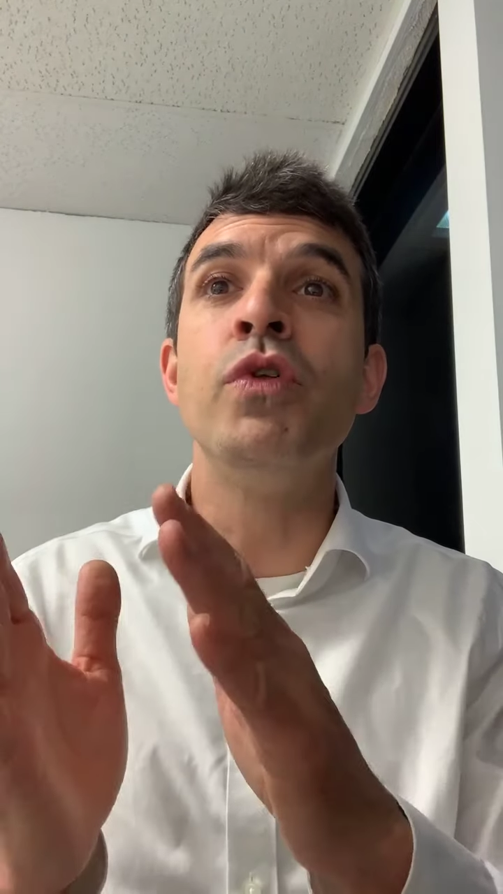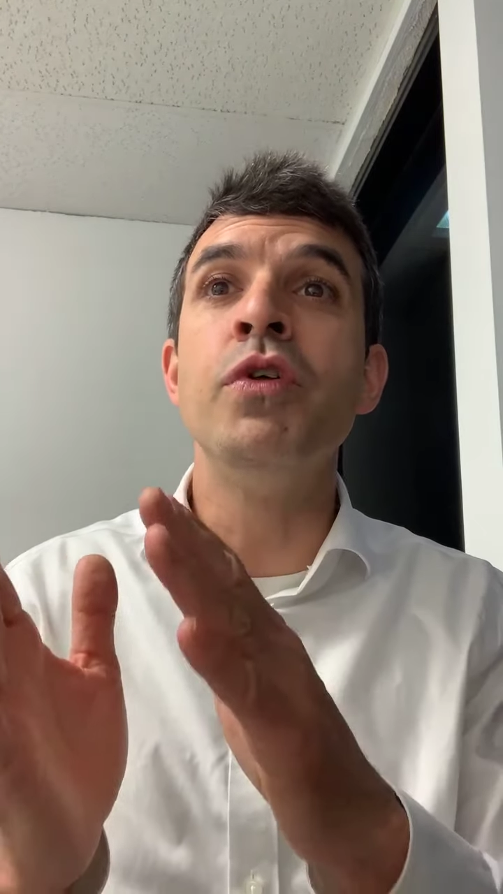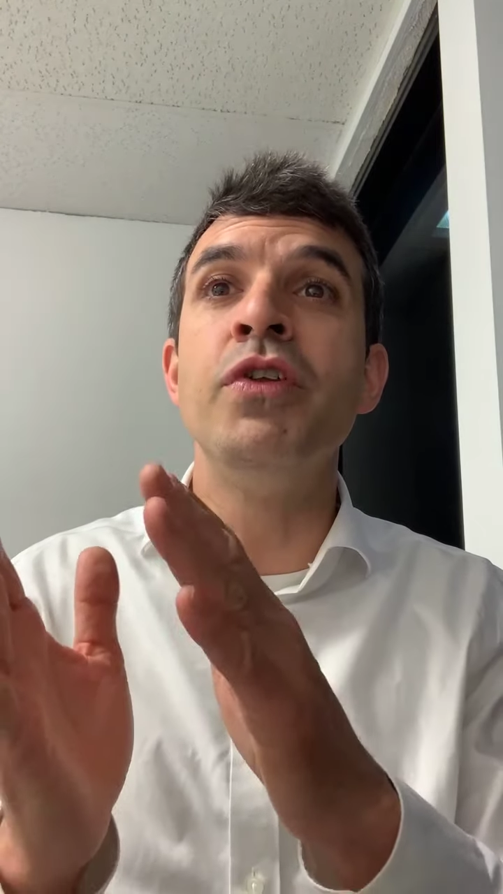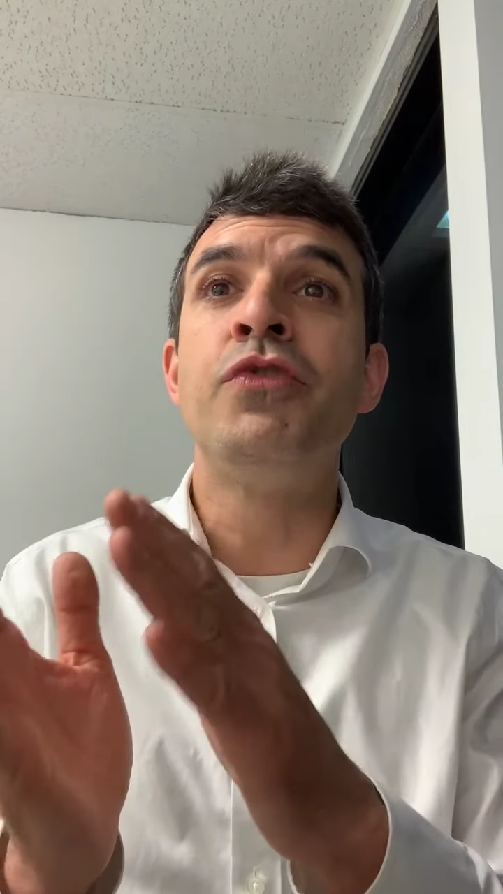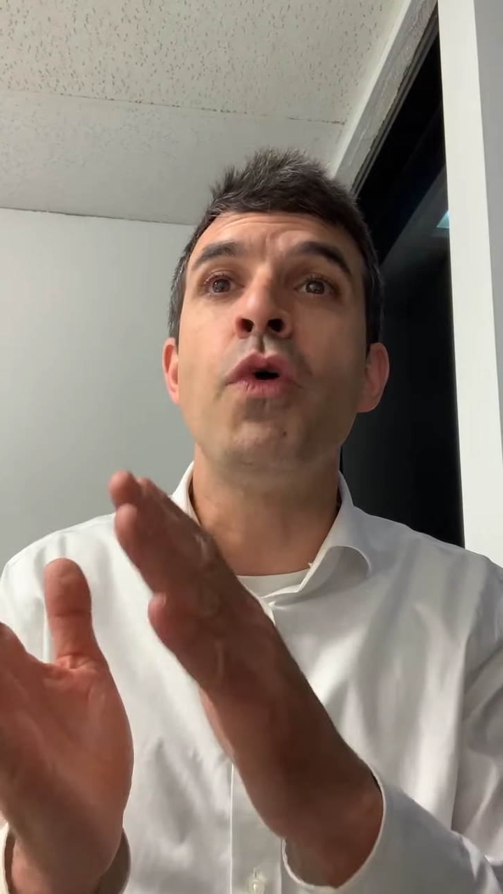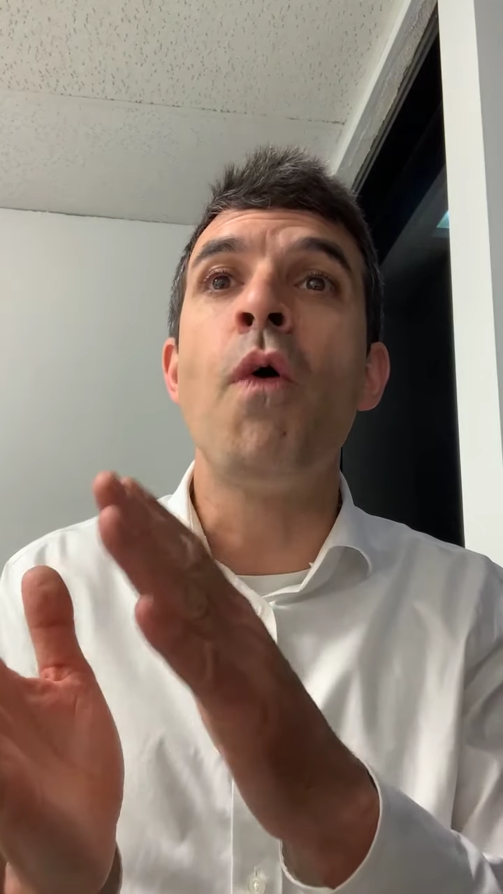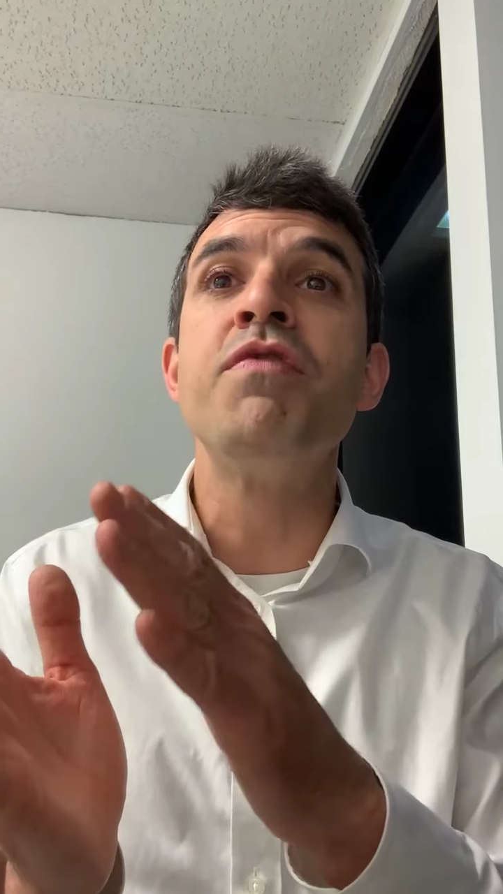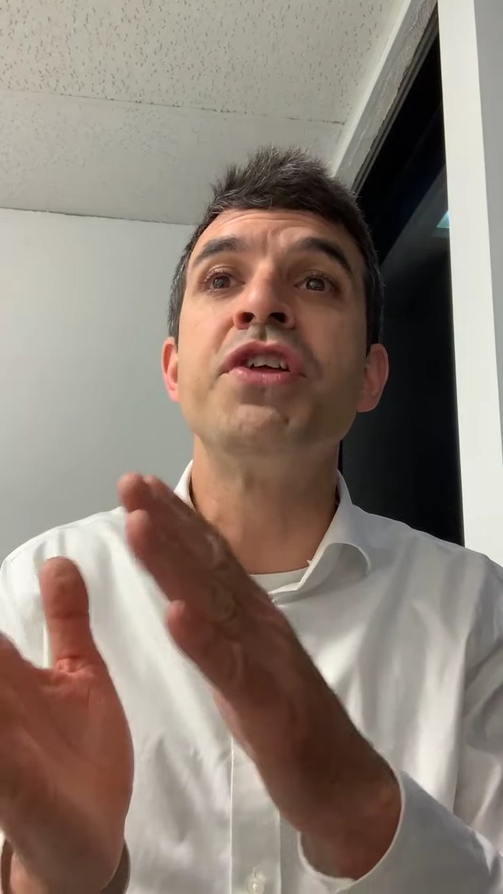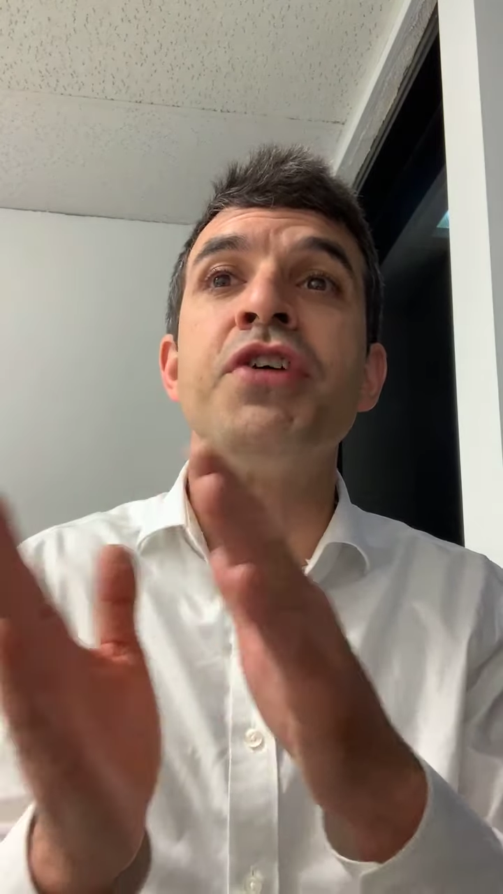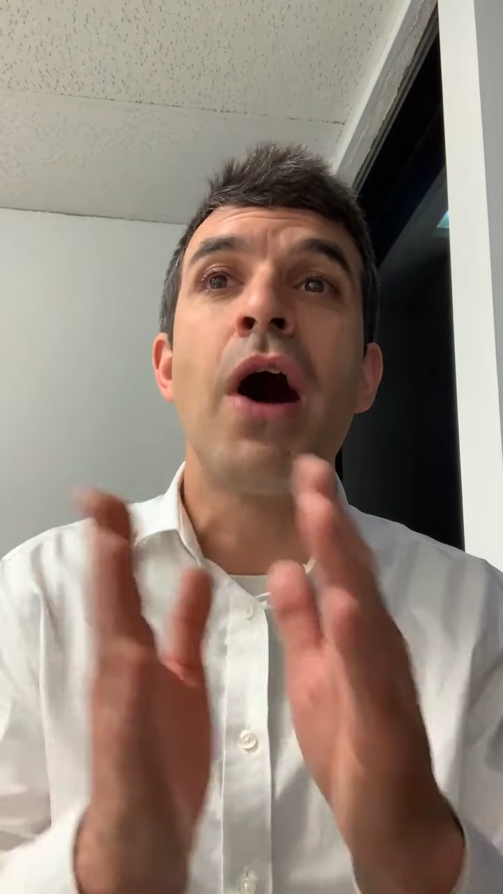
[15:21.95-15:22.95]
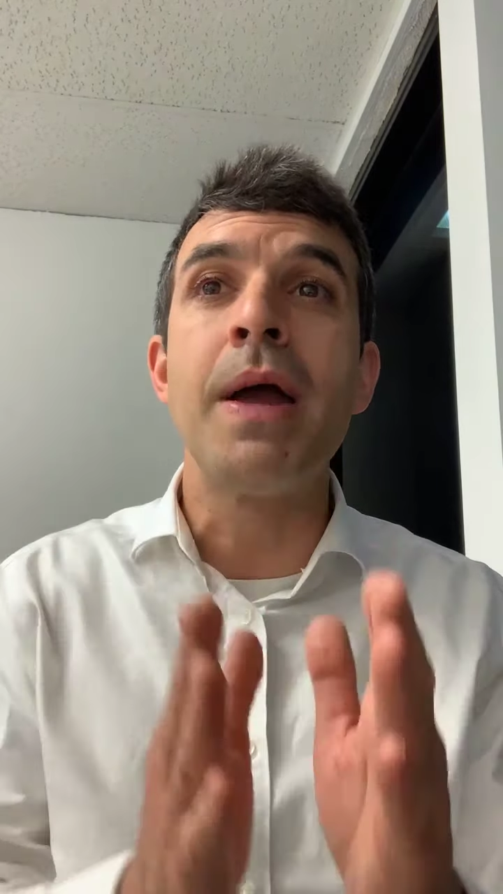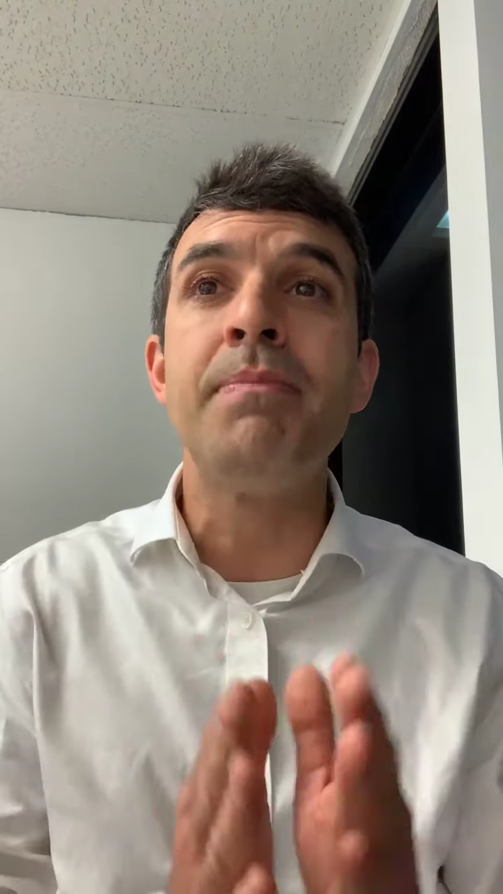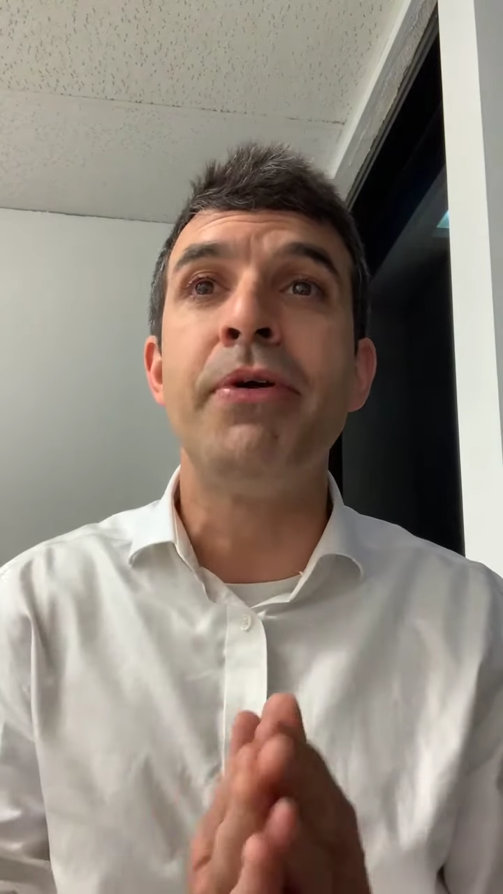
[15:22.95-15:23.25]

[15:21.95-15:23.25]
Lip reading: It's over the time